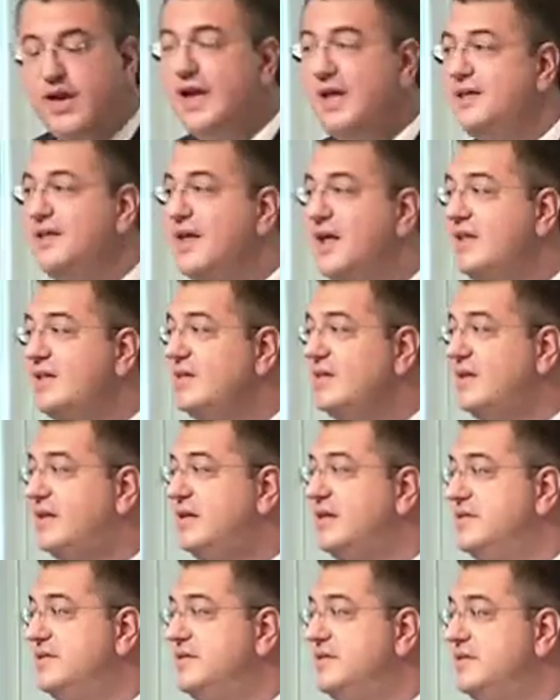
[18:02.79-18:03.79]

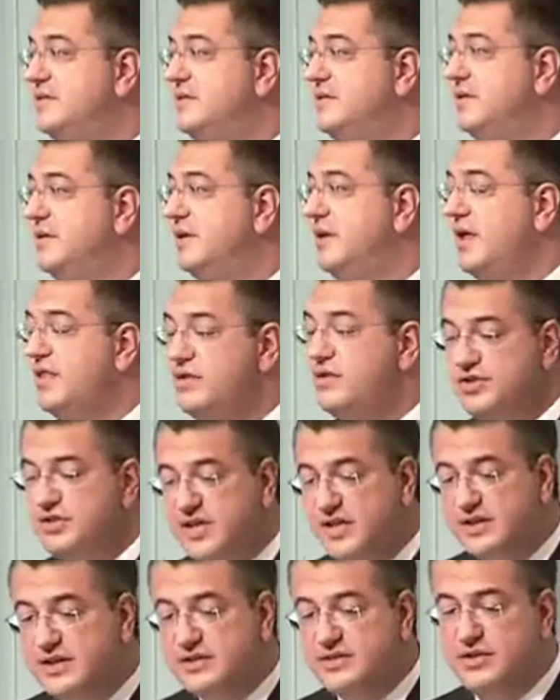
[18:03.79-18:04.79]
identities and the
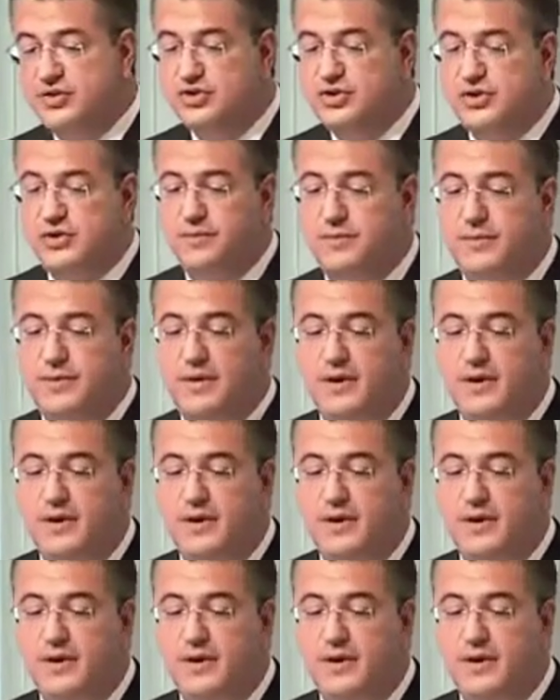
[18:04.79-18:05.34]
citizenship